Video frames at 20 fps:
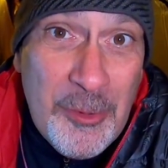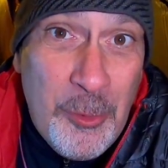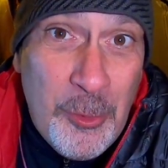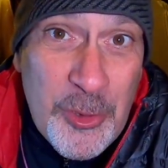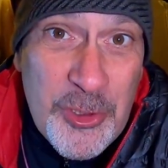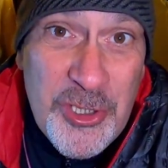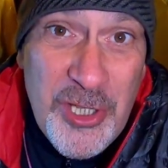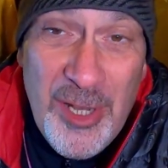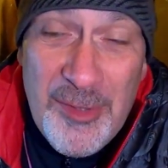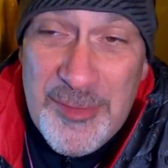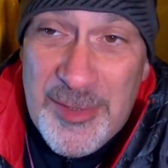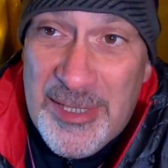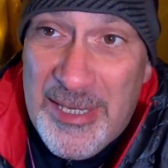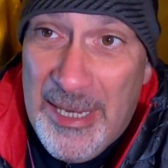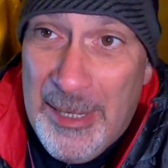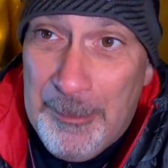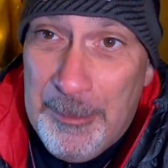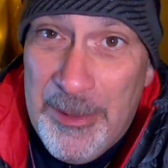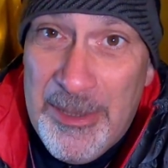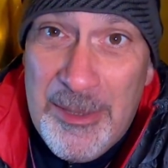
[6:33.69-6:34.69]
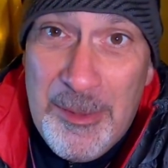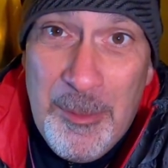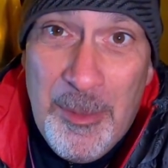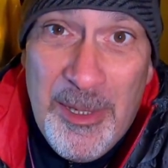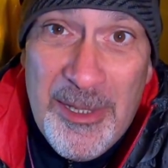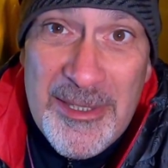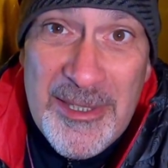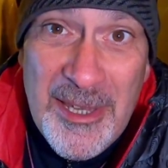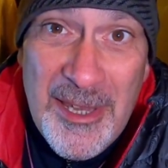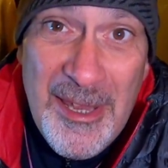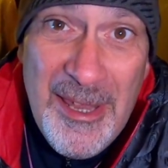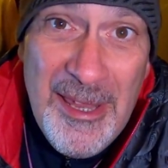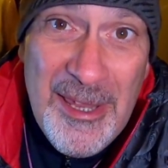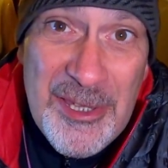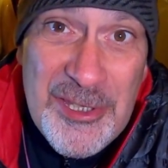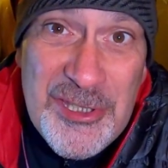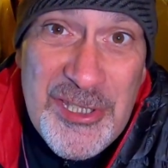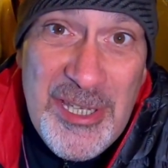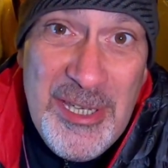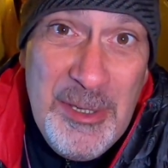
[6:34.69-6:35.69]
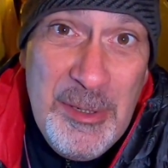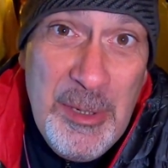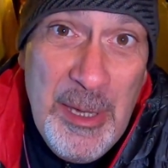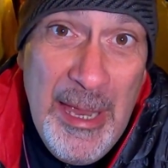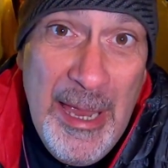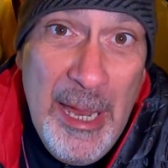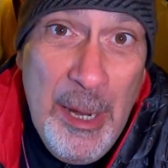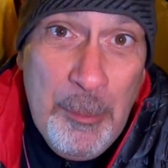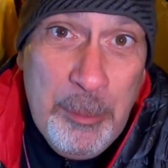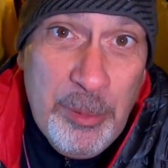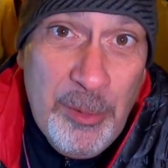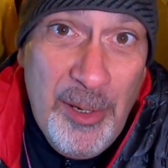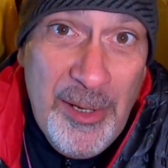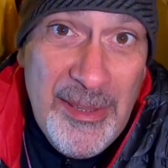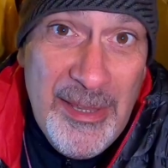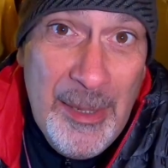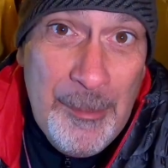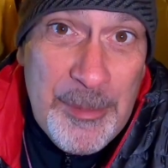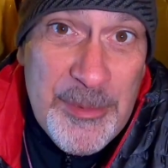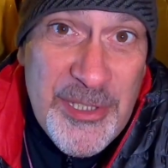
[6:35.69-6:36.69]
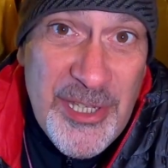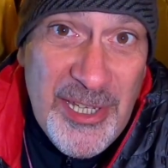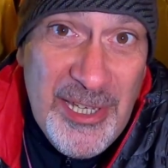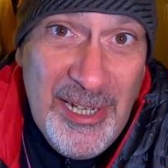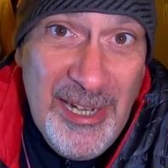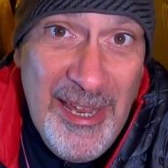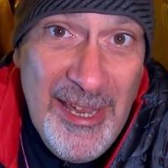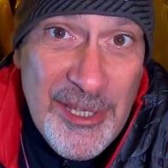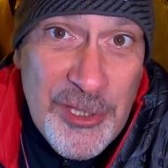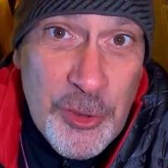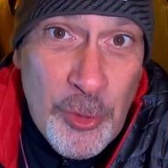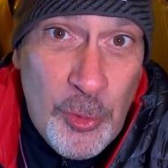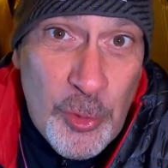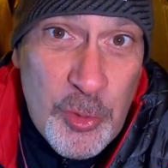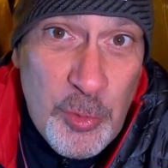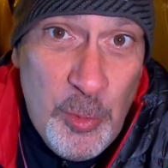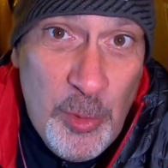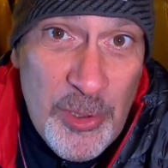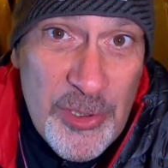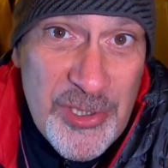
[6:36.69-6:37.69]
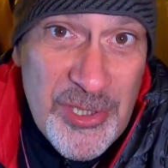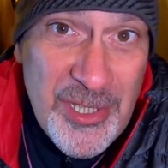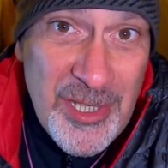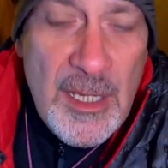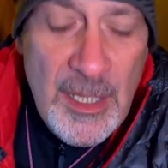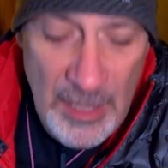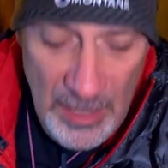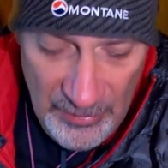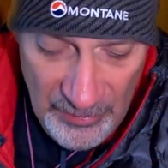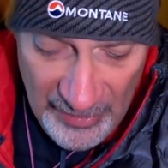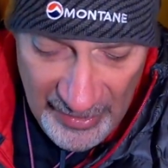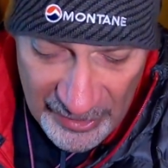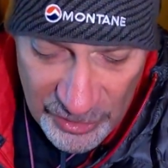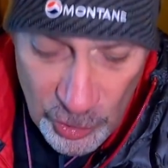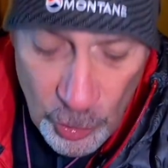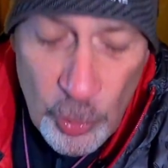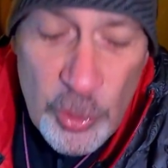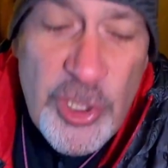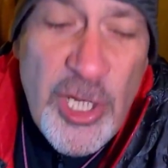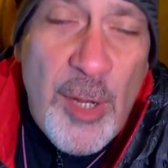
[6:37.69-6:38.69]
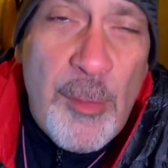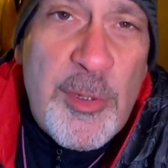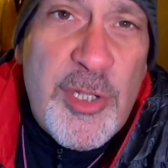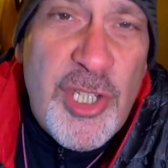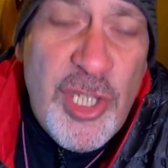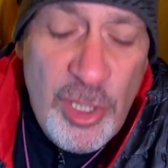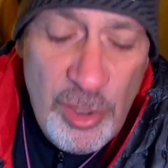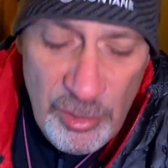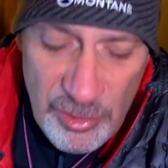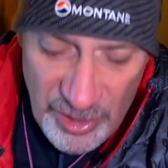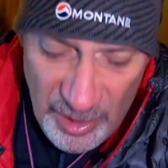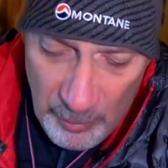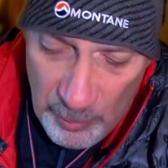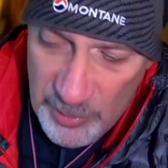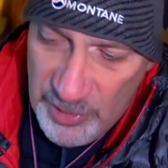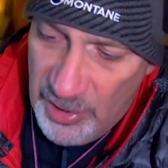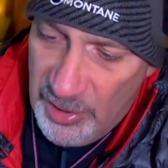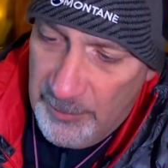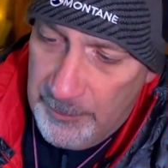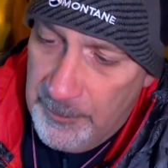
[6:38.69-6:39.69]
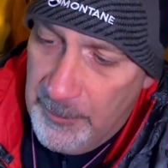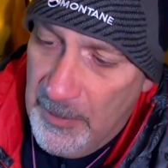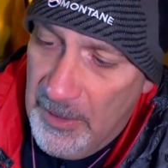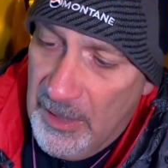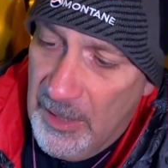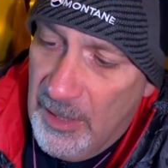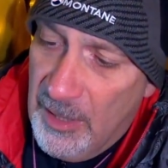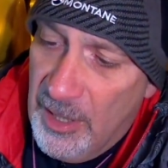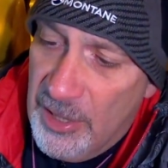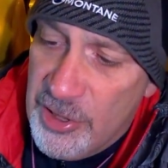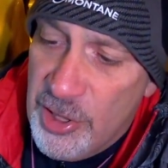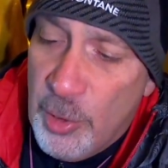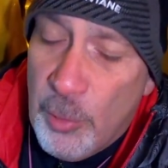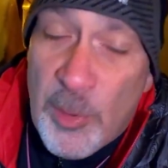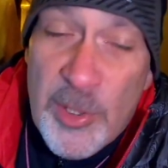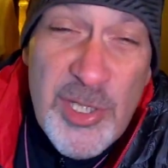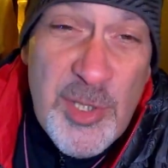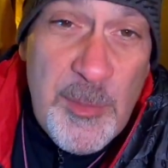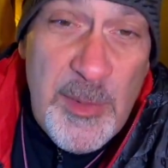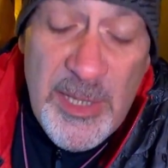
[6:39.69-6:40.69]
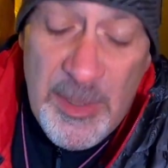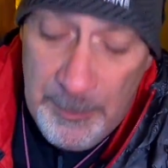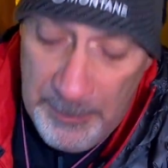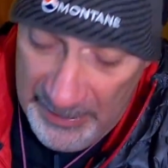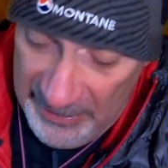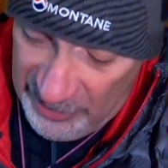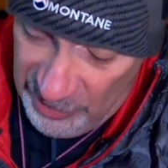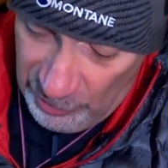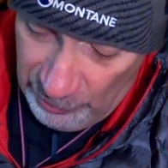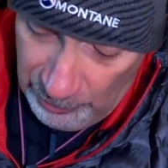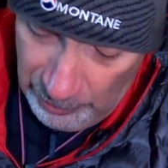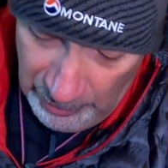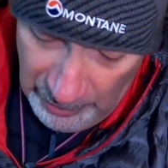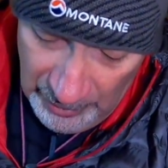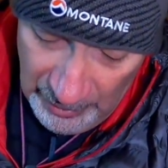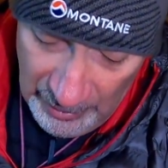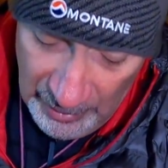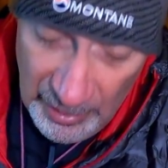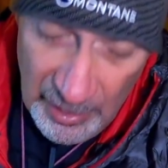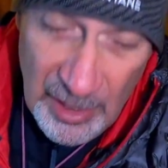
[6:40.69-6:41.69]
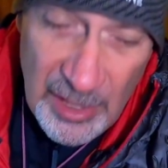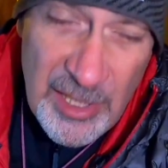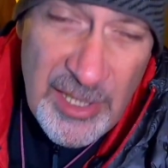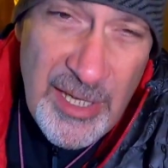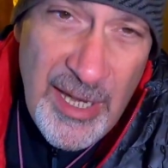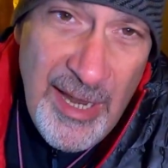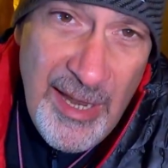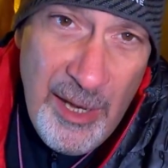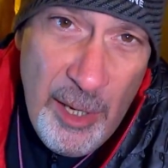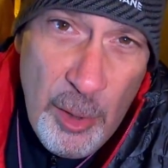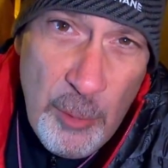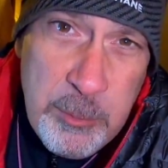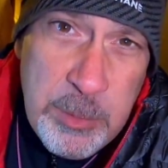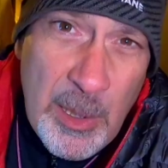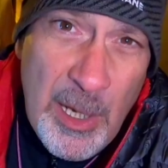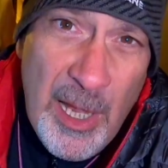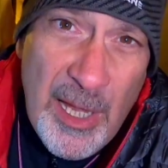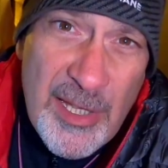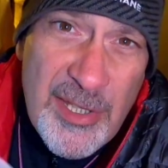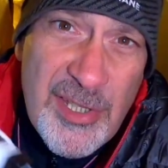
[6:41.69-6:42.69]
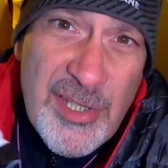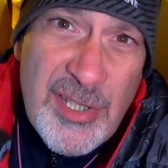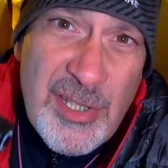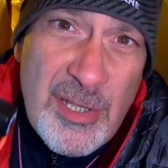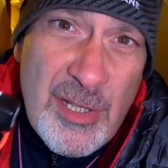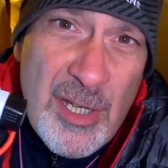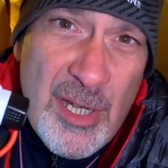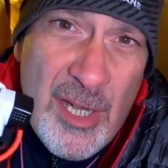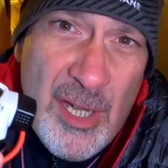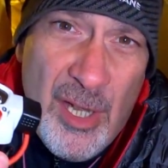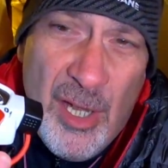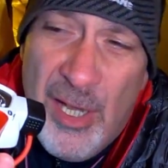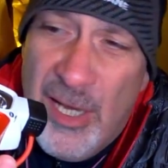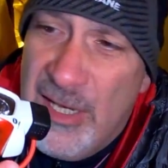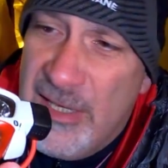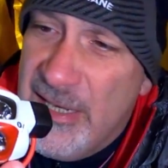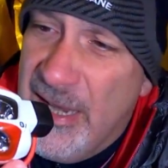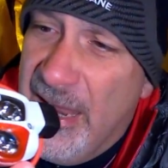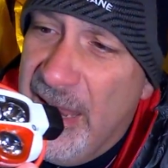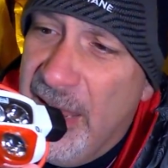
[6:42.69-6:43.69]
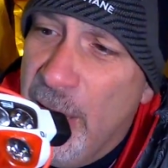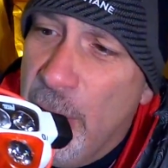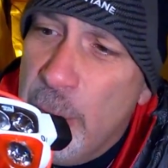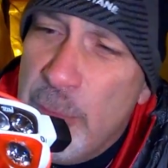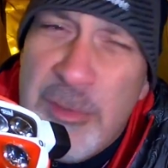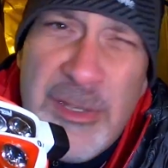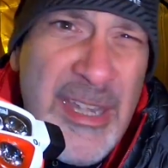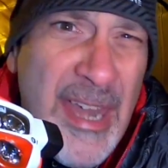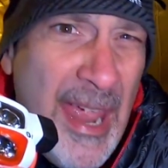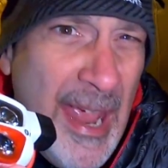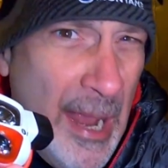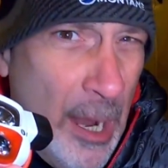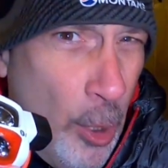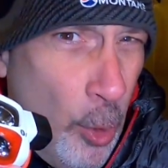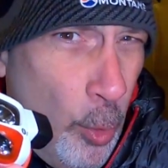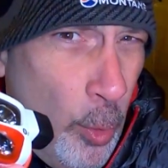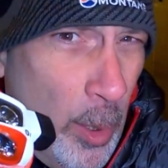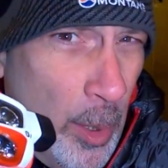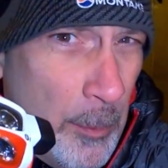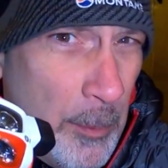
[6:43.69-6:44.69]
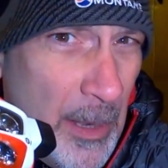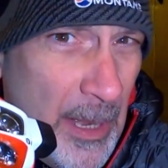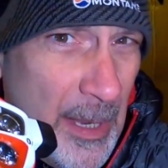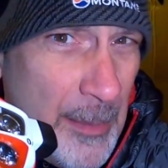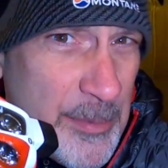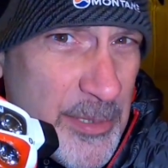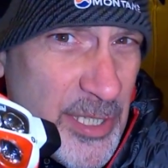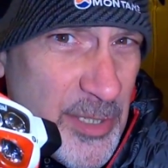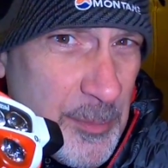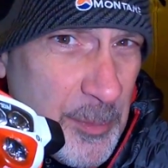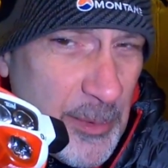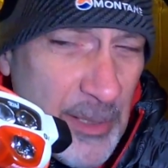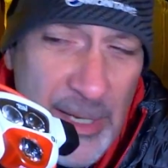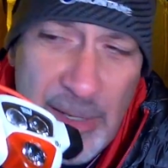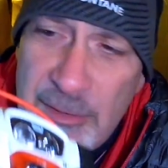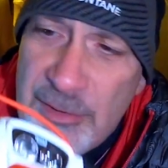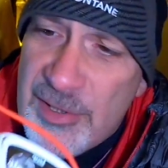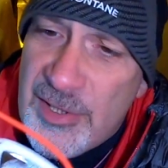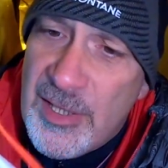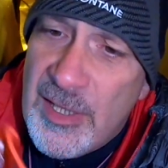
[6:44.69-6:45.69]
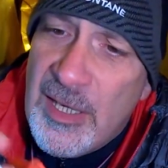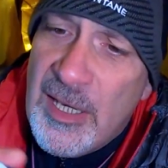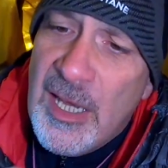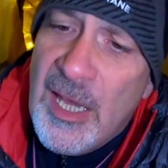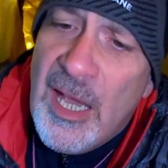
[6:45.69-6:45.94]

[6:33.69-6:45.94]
Cornish Knives and Camping, you might see how bright that particular head torch was. And the head torch I was using was a new one to me, the Petzl Neo Plus. Now, perhaps it's pronounced.